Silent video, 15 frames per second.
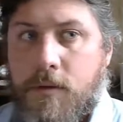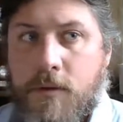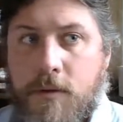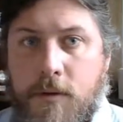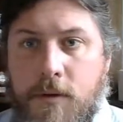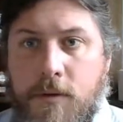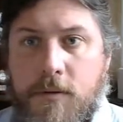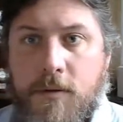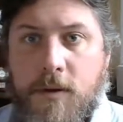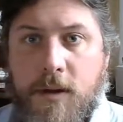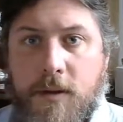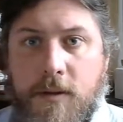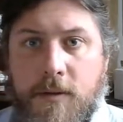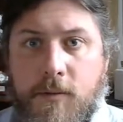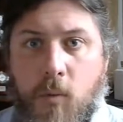Is you get
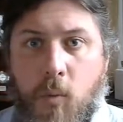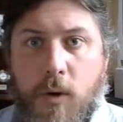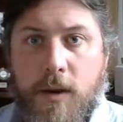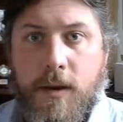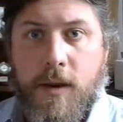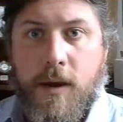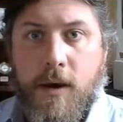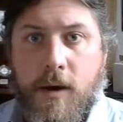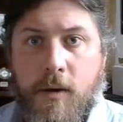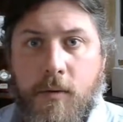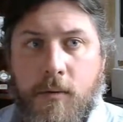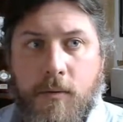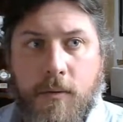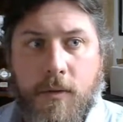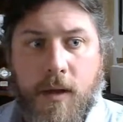this window
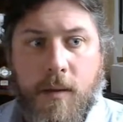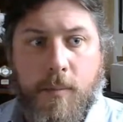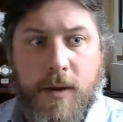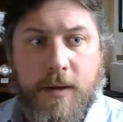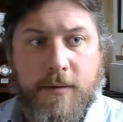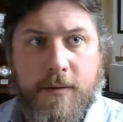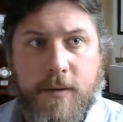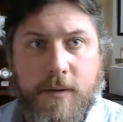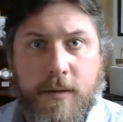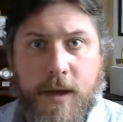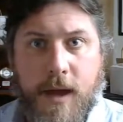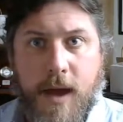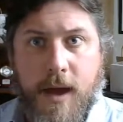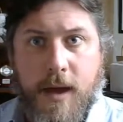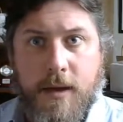that basically
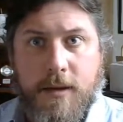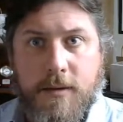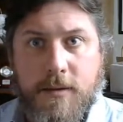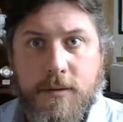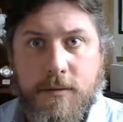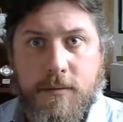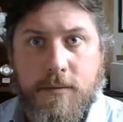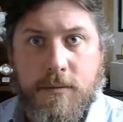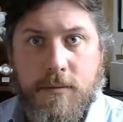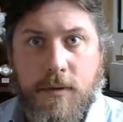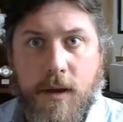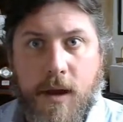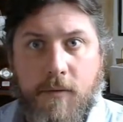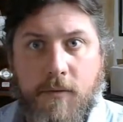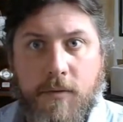has
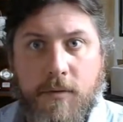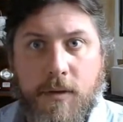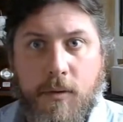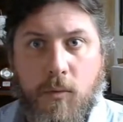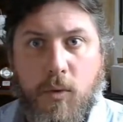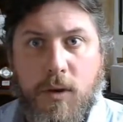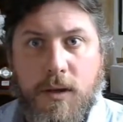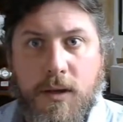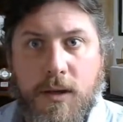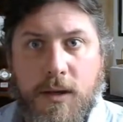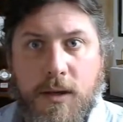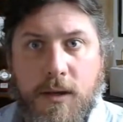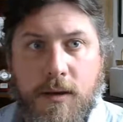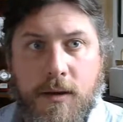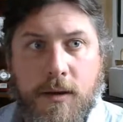everything we
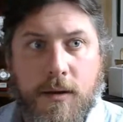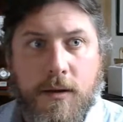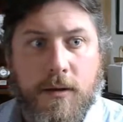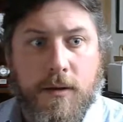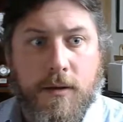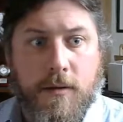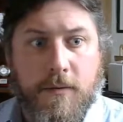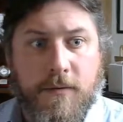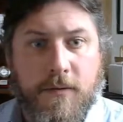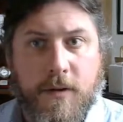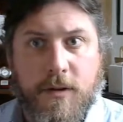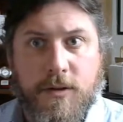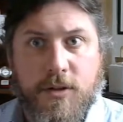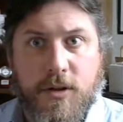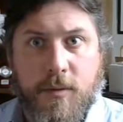need to
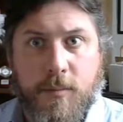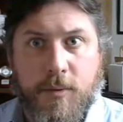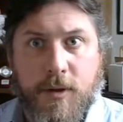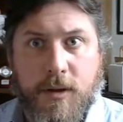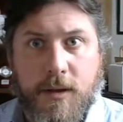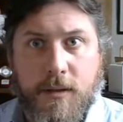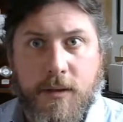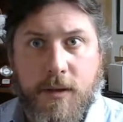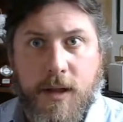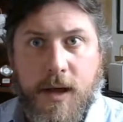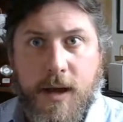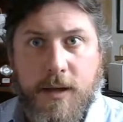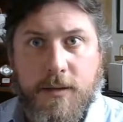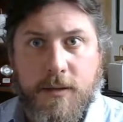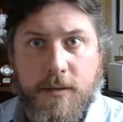finish completing the
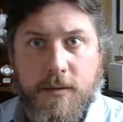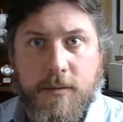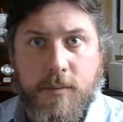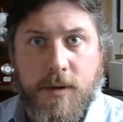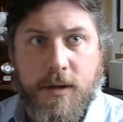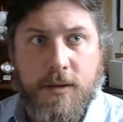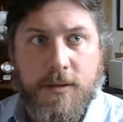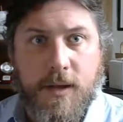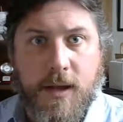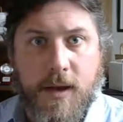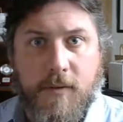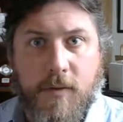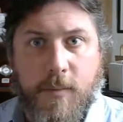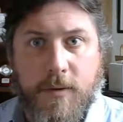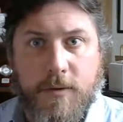classes. And because I have
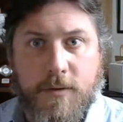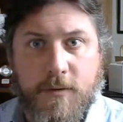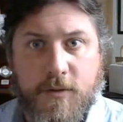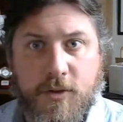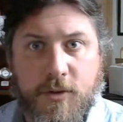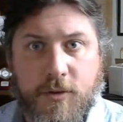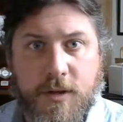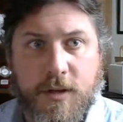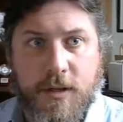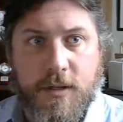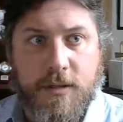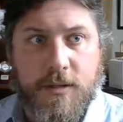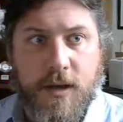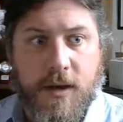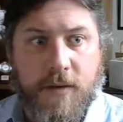a bunch of
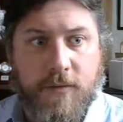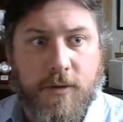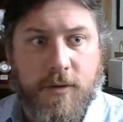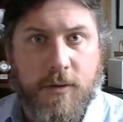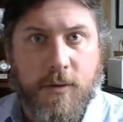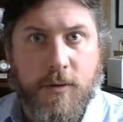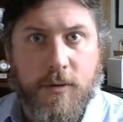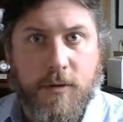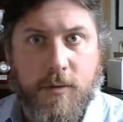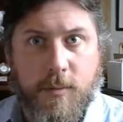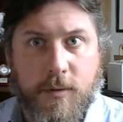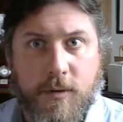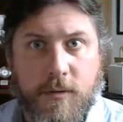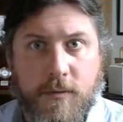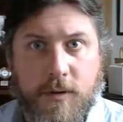screens, I have to do a little
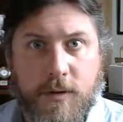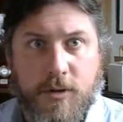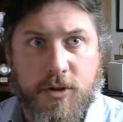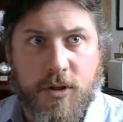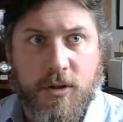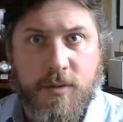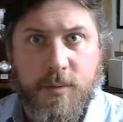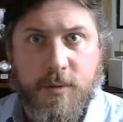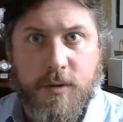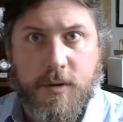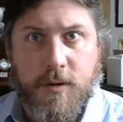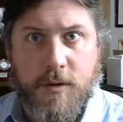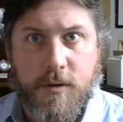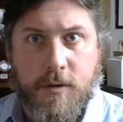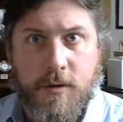bit of an adjustment
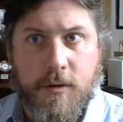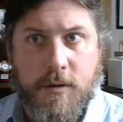here,